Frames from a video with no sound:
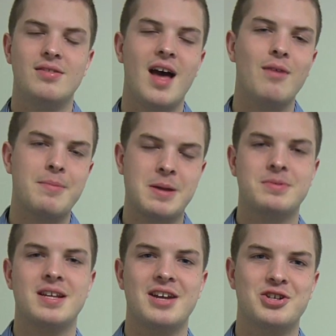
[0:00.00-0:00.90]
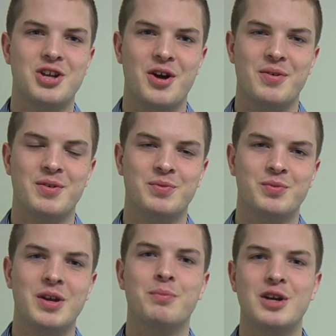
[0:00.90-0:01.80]
That wraps up today's show, and
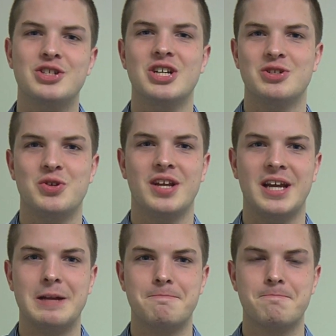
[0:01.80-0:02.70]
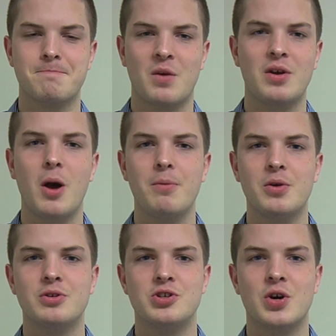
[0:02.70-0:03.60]
we appreciate you tuning in. We hope you
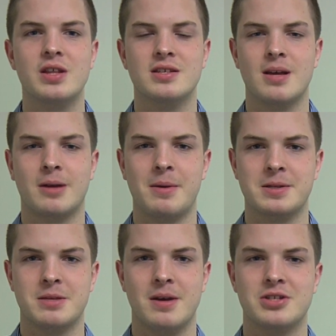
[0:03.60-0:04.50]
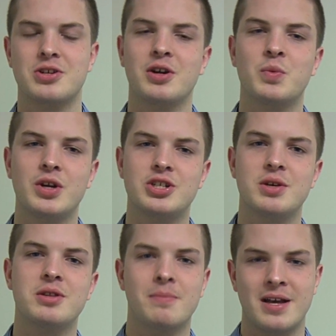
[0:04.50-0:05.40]
enjoy this upcoming semester and wish you
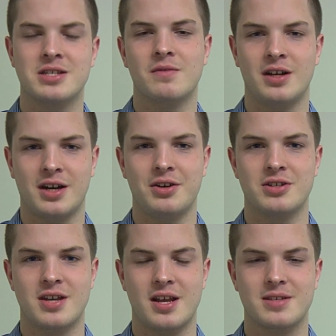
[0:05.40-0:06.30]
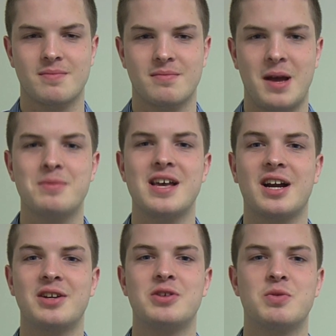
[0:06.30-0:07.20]
the best of luck on your studies. I'm Zach
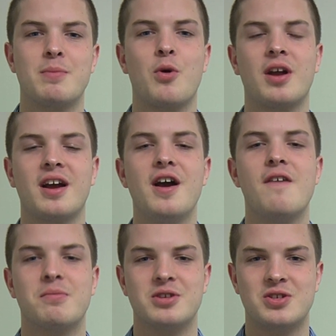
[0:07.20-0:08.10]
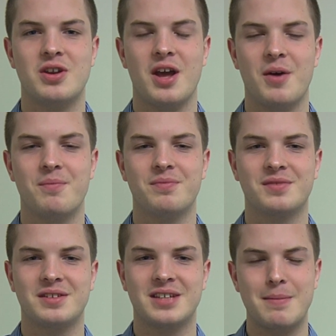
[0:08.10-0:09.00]
Knutson reporting from the studio.
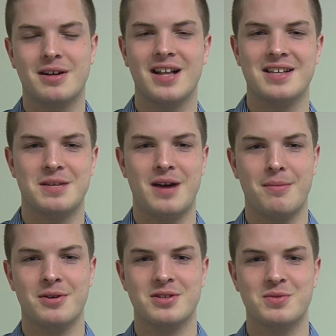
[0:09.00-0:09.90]
Keep it classy, Pipers.